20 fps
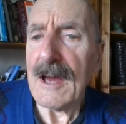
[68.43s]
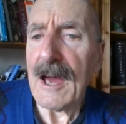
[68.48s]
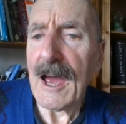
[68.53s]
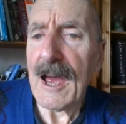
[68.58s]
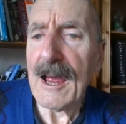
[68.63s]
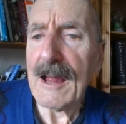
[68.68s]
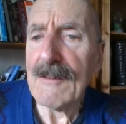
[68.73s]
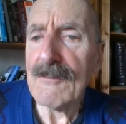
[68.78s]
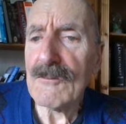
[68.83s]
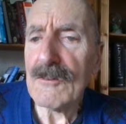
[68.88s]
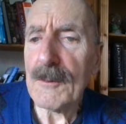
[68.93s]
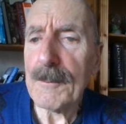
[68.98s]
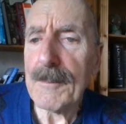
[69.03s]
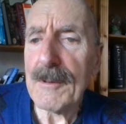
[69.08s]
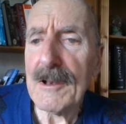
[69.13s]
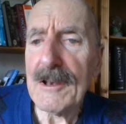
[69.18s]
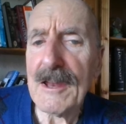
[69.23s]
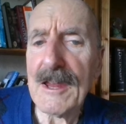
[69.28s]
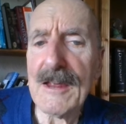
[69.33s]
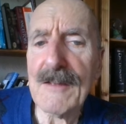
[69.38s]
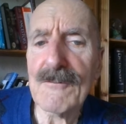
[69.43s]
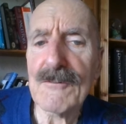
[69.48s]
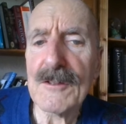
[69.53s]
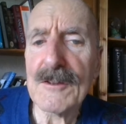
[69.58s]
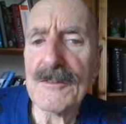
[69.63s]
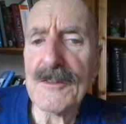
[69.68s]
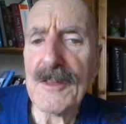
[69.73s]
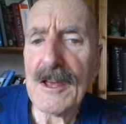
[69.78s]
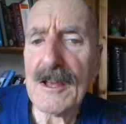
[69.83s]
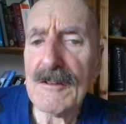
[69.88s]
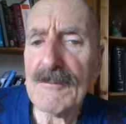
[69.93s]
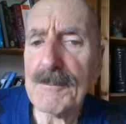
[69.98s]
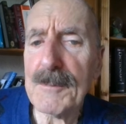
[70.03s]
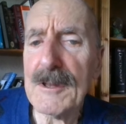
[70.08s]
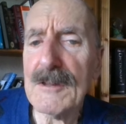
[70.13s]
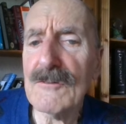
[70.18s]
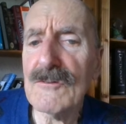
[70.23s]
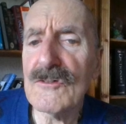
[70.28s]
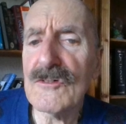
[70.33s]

and to believe that they have been